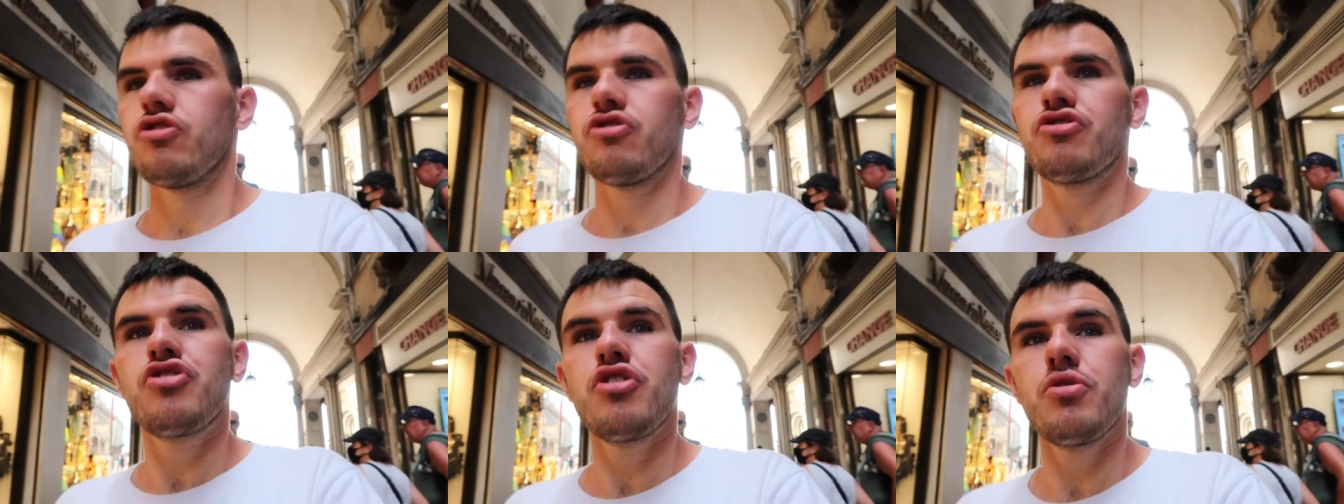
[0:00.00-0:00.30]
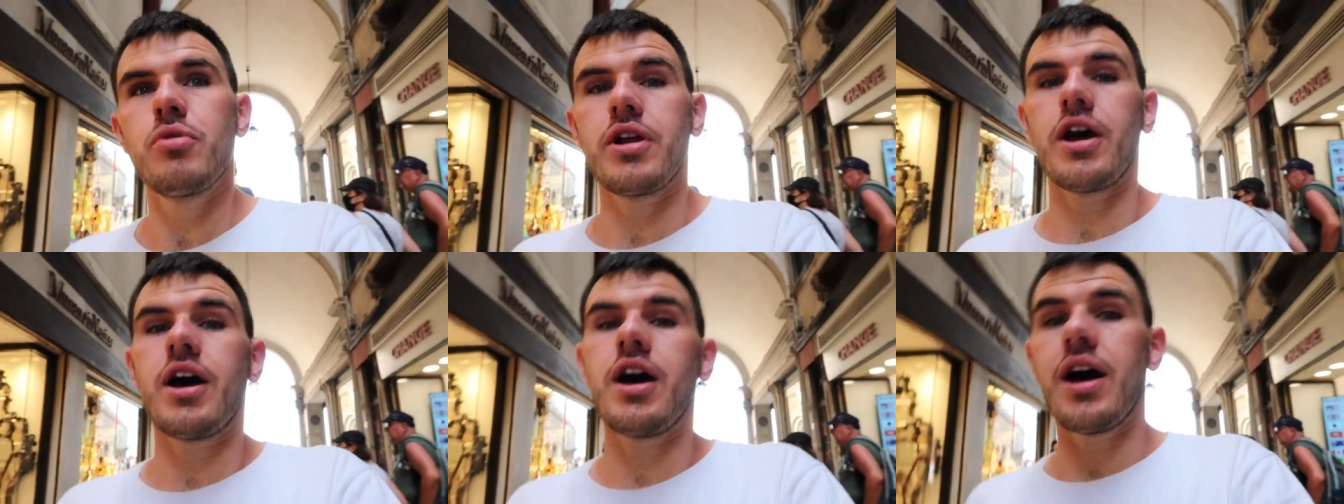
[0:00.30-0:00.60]

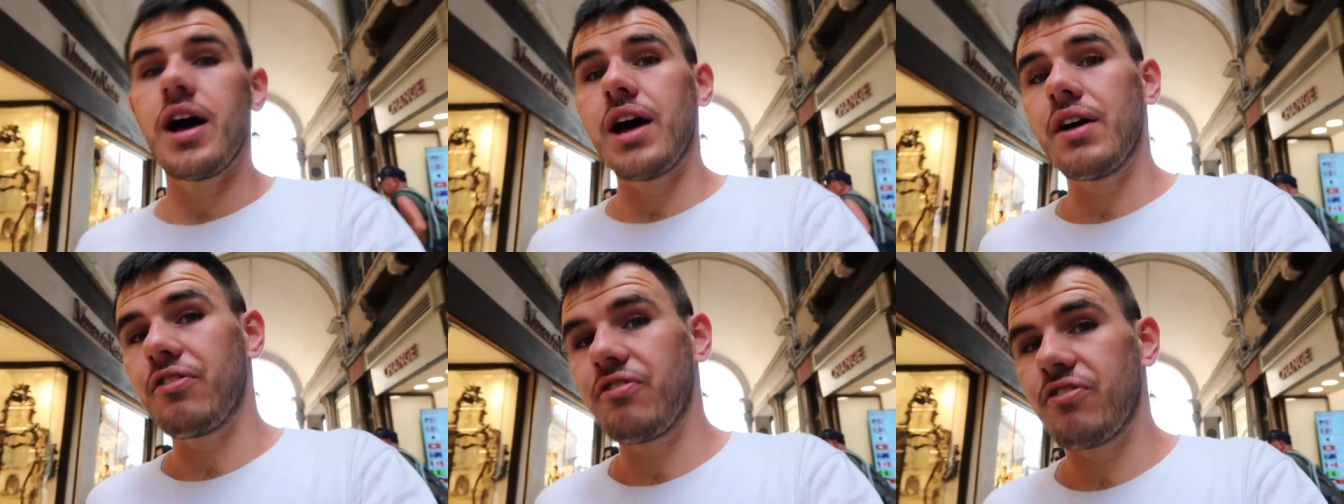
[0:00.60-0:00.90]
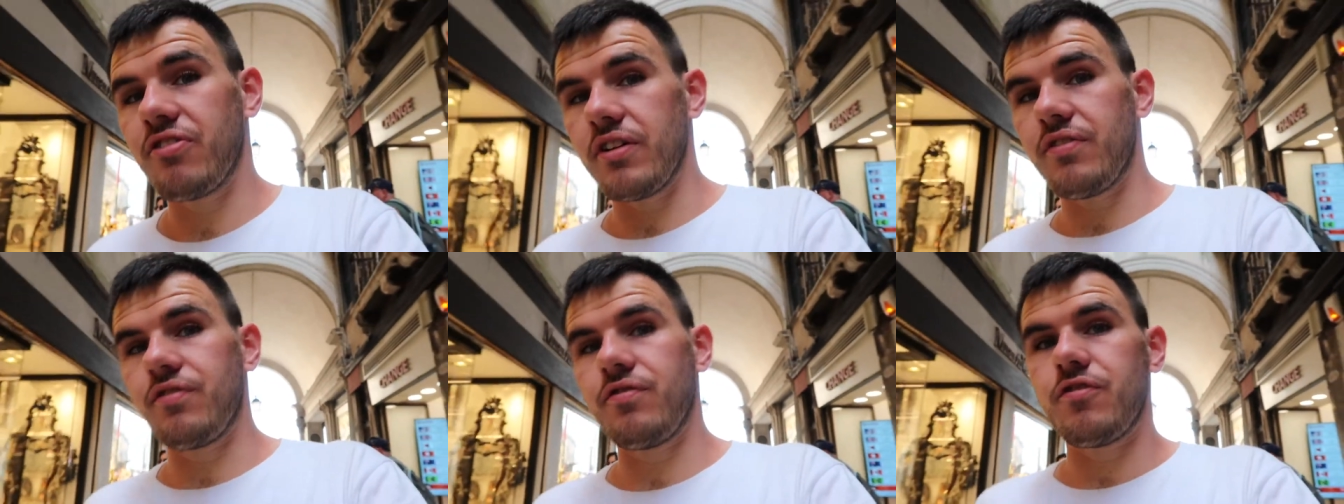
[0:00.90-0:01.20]

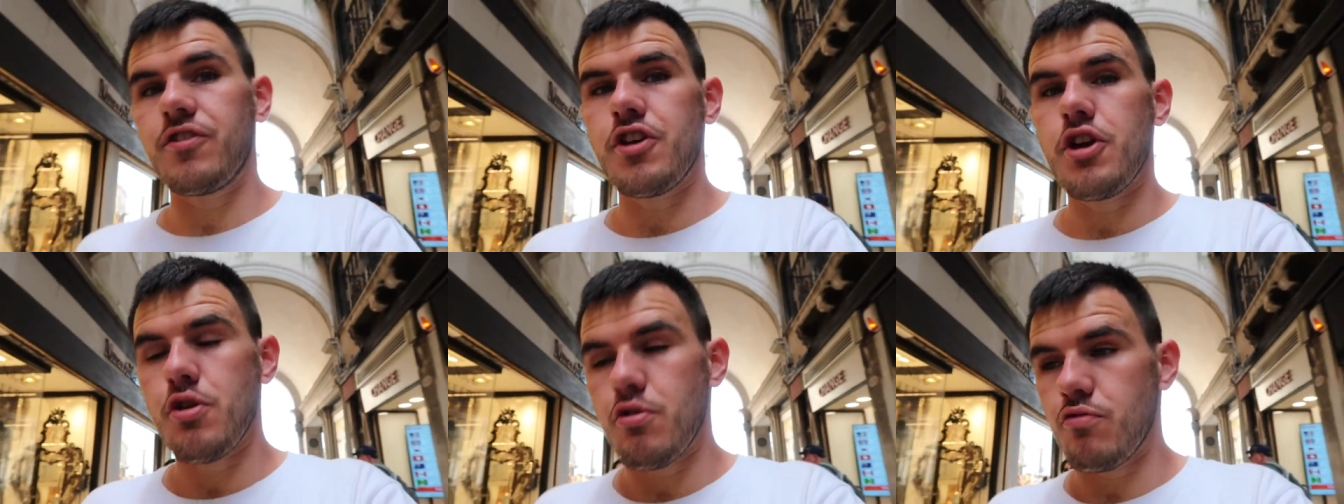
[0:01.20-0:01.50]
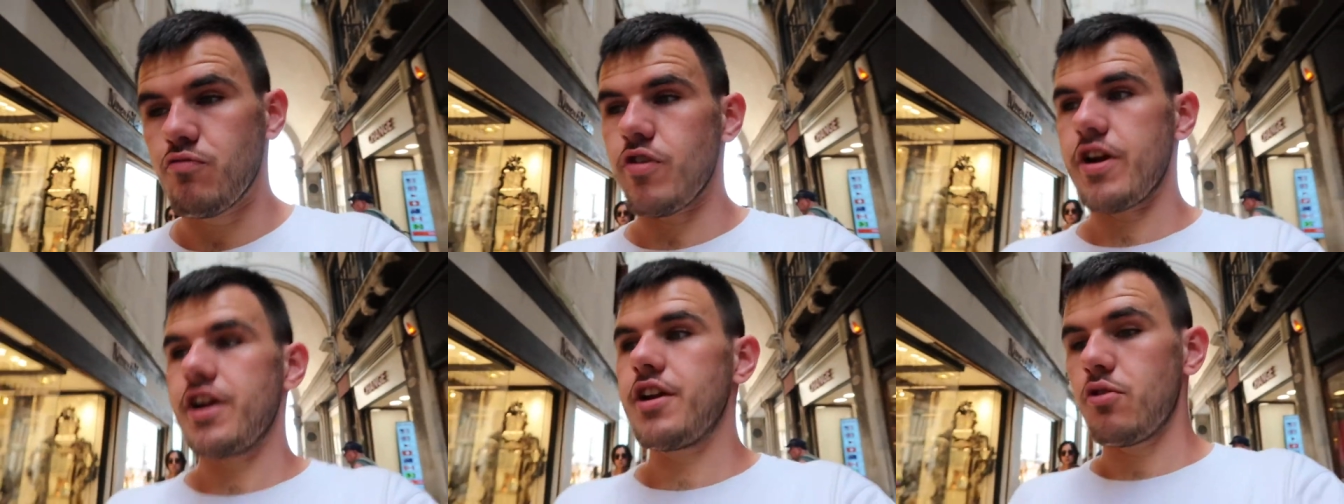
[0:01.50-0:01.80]
2.5 if you
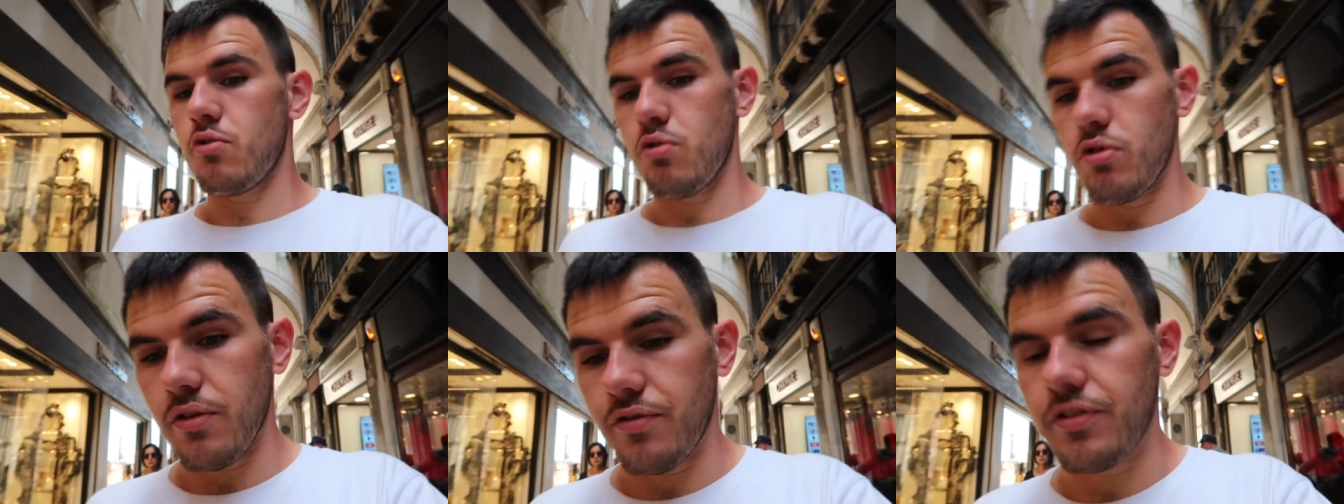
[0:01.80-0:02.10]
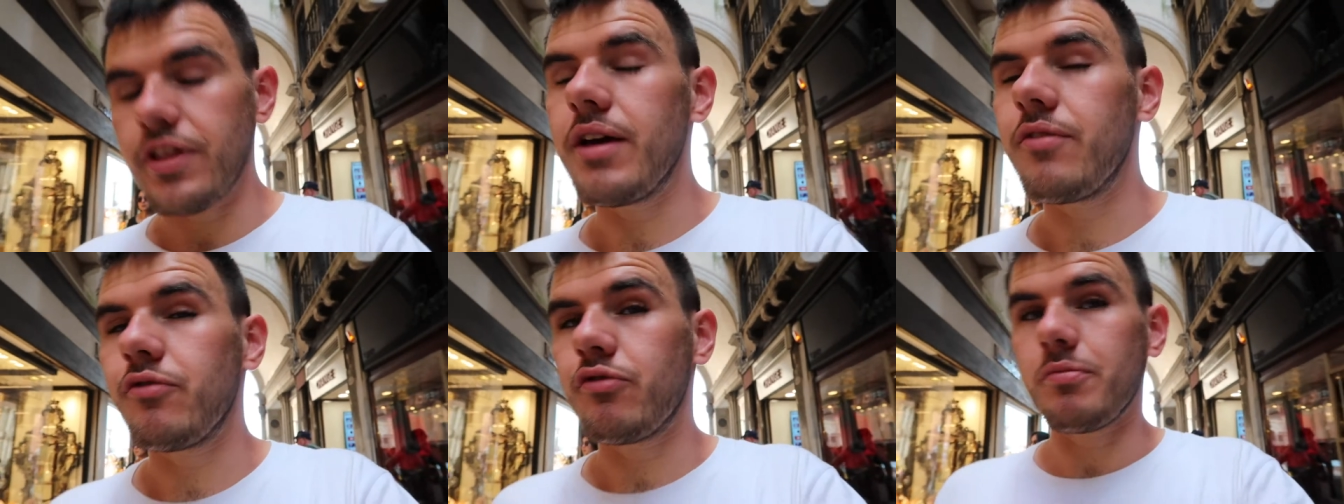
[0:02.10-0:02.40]
read all of
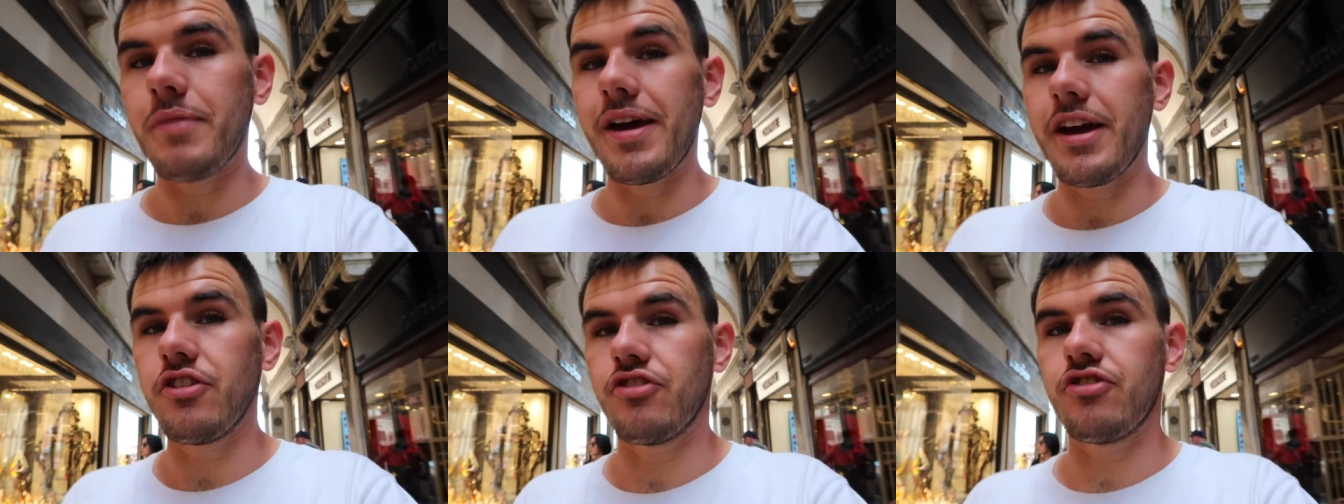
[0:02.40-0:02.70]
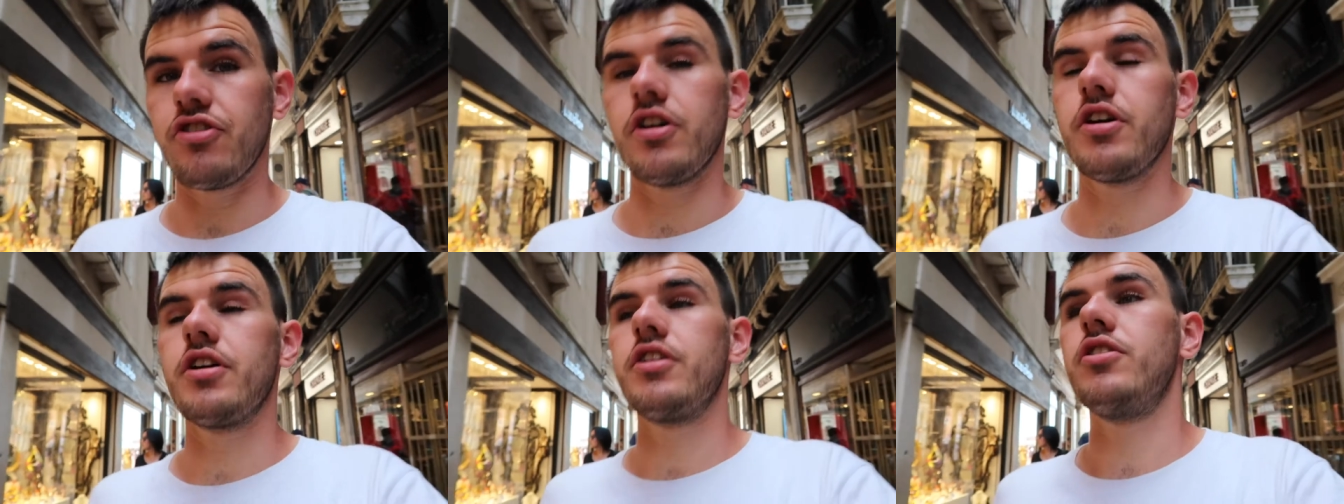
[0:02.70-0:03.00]
the
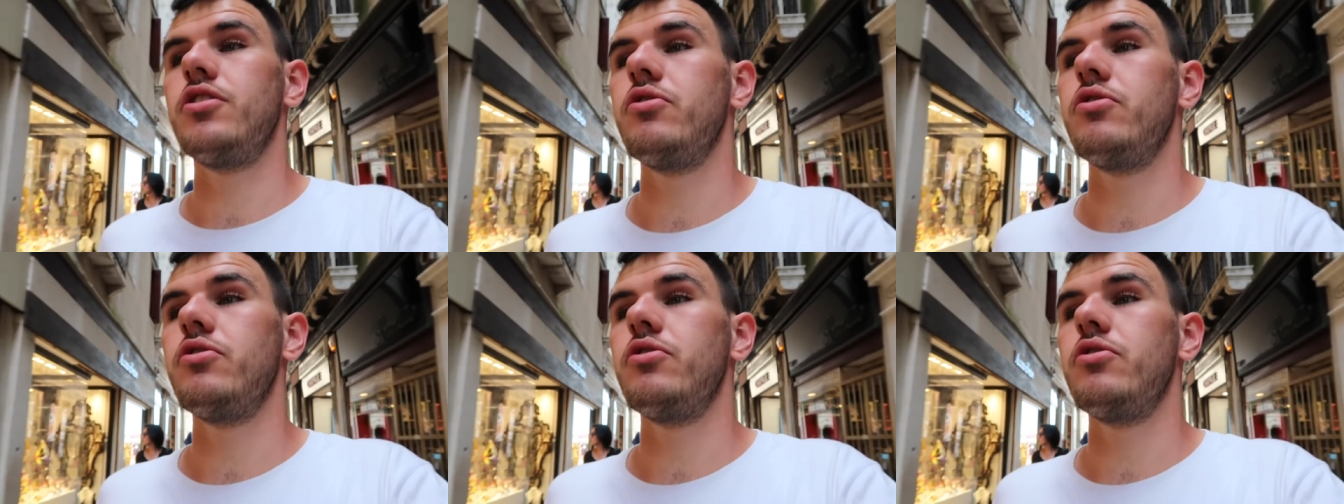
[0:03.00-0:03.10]
information,